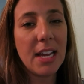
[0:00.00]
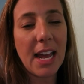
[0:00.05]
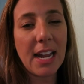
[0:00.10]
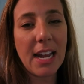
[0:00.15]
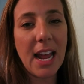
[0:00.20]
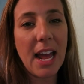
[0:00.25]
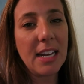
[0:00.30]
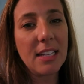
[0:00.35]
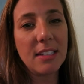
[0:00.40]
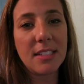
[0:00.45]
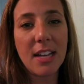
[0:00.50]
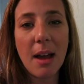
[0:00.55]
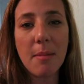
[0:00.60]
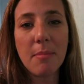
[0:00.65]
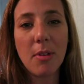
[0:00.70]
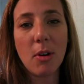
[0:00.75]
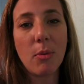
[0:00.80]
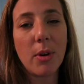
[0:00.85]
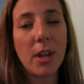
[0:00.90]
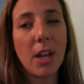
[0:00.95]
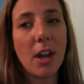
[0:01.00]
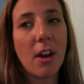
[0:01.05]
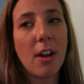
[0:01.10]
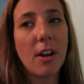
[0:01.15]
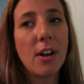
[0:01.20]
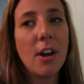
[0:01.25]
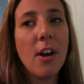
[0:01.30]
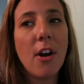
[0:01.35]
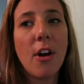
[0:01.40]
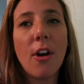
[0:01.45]
and anytime that we
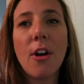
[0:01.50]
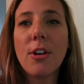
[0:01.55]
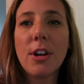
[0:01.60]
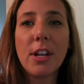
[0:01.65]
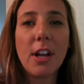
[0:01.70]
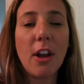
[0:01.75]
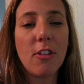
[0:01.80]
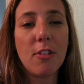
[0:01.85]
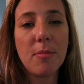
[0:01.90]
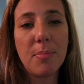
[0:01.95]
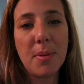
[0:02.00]
are hurting other